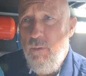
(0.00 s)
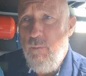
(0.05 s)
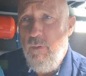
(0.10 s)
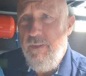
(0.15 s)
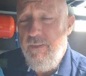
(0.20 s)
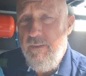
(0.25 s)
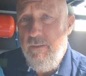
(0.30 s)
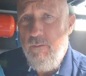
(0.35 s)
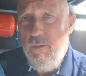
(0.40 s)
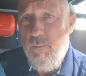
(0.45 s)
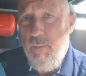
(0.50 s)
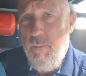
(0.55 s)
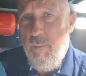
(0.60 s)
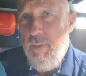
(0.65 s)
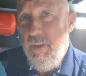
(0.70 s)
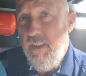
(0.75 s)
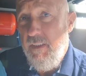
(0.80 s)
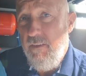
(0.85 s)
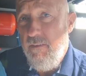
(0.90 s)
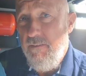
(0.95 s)
whether it would be
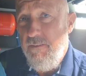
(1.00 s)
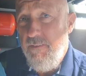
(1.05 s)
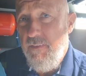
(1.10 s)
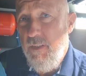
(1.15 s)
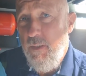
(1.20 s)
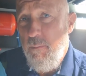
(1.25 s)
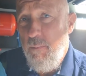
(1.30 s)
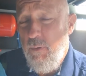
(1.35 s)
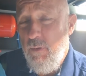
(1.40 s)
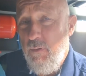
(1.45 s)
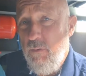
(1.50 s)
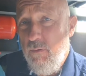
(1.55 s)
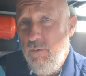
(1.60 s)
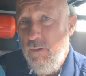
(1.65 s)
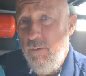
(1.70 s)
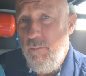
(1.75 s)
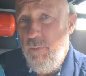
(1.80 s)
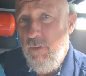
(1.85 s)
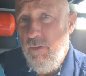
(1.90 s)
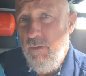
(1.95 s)
big enough for the
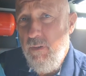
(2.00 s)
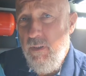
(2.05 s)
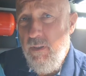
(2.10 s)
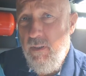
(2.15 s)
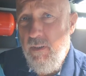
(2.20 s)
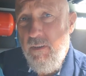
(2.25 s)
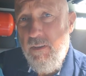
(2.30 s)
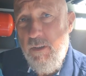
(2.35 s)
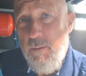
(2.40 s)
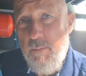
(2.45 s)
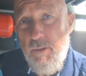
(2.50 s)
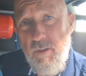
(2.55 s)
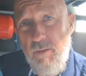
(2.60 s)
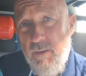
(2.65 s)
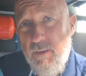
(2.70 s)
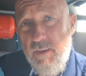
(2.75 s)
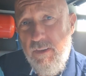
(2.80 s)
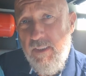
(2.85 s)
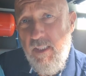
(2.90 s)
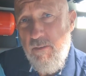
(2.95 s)
boat, but to be
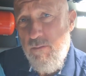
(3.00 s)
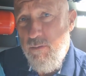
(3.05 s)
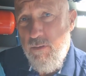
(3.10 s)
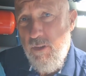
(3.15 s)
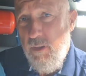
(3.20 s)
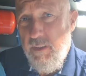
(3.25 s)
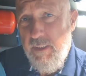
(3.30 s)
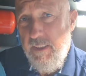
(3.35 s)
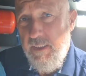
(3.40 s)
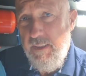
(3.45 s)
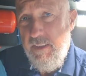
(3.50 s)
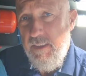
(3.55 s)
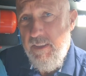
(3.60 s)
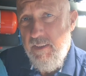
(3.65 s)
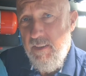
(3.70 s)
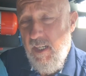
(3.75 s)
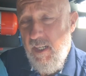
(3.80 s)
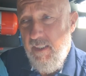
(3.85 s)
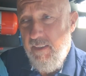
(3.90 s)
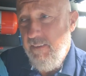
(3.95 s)
honest, I've run it
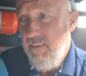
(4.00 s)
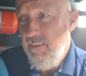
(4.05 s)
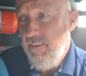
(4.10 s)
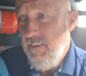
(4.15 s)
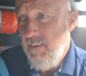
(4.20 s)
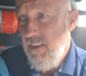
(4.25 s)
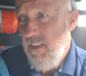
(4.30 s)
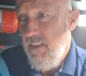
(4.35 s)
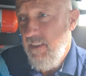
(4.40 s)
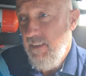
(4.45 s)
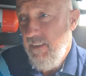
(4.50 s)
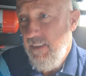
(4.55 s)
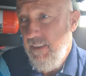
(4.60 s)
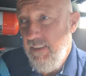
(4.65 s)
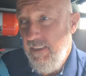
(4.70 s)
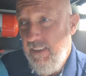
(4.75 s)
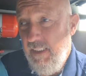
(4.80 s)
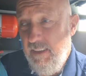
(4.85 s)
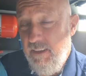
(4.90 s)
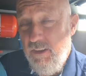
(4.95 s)
and
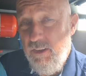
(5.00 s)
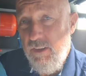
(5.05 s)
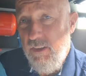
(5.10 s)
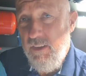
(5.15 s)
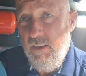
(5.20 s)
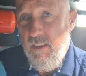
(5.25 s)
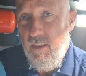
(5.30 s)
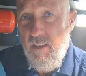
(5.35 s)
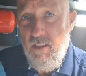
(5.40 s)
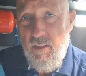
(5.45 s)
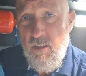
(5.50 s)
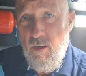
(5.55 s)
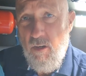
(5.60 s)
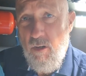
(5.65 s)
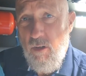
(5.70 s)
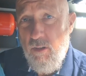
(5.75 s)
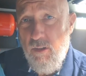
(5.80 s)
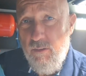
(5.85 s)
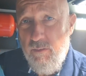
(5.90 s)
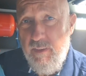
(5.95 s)
it gets
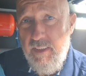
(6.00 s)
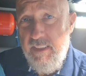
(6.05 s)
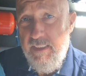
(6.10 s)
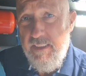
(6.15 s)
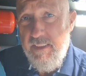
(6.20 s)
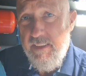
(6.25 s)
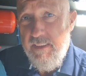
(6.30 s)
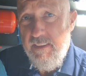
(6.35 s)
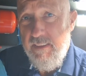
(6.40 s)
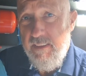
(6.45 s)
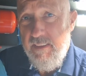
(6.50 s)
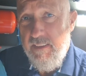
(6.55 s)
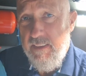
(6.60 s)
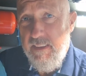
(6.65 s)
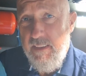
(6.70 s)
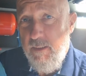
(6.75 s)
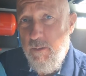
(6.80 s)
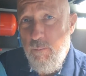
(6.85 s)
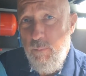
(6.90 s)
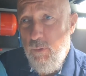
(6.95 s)
all the radiators
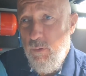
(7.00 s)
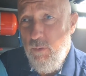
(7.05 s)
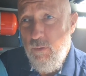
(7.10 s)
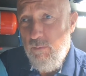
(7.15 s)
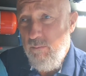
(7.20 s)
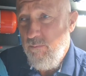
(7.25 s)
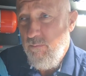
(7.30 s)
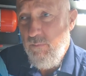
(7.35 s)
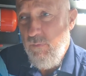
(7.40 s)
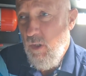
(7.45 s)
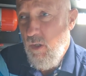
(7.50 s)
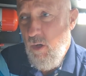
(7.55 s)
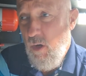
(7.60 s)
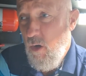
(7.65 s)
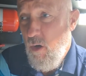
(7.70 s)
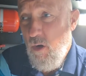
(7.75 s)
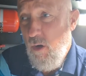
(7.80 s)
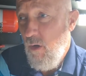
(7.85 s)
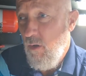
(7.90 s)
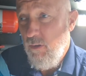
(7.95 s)
in the boat
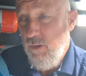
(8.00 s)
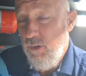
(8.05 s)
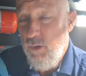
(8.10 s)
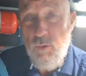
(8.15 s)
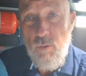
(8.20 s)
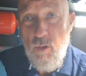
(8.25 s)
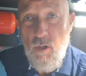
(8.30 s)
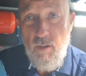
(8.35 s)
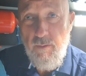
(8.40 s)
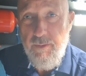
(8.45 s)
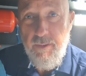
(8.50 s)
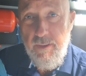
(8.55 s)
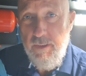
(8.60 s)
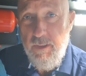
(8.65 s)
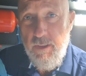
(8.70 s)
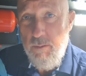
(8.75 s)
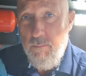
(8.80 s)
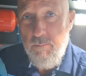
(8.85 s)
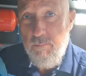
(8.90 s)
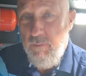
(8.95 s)
so hot that you
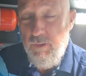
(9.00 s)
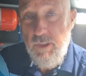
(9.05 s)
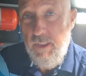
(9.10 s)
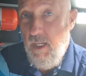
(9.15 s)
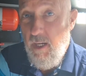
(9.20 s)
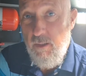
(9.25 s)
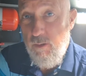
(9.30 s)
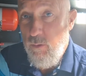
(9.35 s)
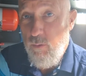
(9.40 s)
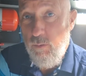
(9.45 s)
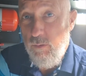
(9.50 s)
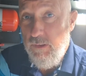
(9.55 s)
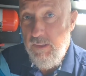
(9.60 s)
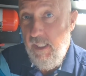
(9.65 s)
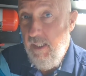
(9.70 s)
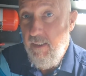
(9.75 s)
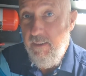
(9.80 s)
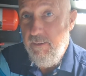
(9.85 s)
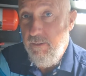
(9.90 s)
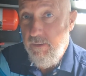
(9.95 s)
can't hold your
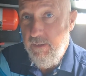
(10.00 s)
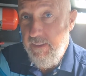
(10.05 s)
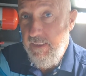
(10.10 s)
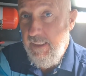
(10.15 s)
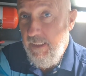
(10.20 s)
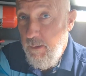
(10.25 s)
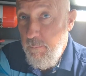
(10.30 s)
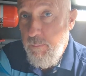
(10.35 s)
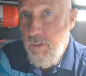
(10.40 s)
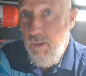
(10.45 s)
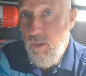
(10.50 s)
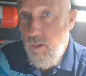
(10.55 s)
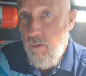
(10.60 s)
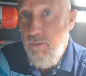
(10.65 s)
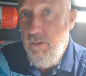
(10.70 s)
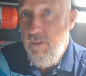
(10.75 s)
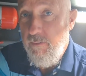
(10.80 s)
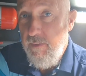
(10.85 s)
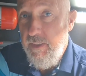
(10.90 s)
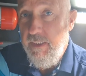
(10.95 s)
hand and keep it
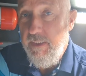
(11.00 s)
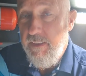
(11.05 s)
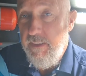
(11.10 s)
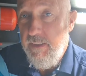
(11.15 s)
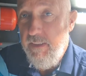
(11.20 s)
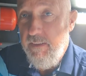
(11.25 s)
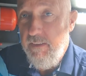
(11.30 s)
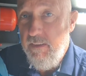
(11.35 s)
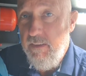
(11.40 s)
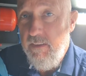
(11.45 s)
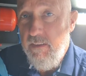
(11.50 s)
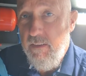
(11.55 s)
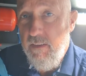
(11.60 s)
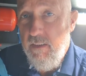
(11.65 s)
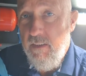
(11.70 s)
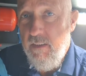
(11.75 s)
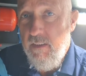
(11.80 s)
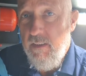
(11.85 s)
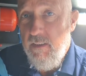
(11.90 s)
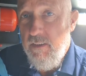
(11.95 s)
on the radiator.
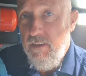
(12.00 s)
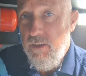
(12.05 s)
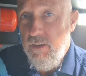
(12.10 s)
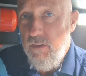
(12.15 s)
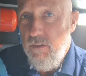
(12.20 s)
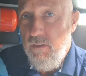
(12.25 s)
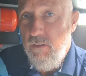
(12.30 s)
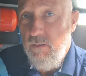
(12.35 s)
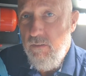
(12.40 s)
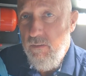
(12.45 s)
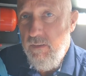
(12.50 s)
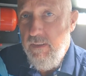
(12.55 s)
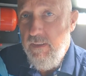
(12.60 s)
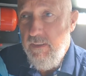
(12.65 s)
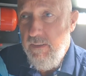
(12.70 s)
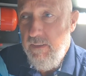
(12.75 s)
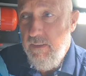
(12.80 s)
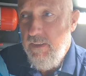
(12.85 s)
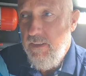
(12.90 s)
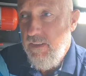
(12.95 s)
So
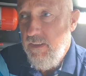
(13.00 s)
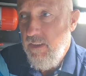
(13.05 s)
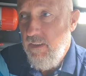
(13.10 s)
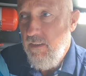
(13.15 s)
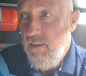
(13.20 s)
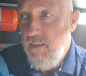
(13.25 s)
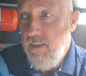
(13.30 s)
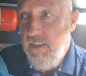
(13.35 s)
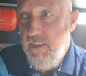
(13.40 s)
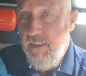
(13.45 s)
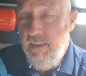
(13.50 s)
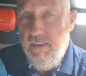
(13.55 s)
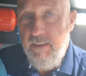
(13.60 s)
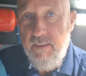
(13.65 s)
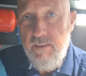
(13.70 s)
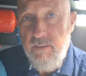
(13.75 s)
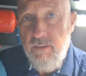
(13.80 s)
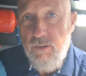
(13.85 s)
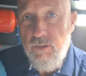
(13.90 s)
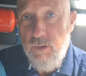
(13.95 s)
it
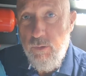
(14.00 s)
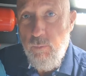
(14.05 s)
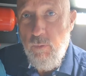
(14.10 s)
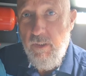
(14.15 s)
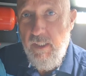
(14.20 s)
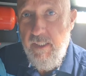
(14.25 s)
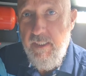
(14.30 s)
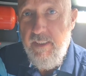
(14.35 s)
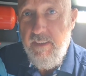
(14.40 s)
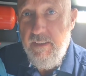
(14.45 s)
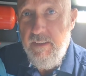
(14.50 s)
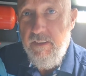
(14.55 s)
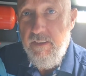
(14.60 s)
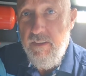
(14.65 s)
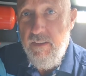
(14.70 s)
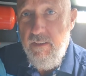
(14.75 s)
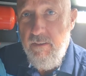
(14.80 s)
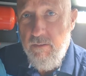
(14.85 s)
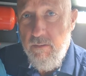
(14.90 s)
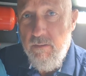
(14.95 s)
certainly does what I need it to
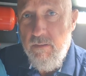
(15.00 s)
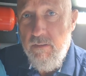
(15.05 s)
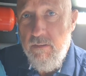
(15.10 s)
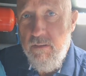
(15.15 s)
do.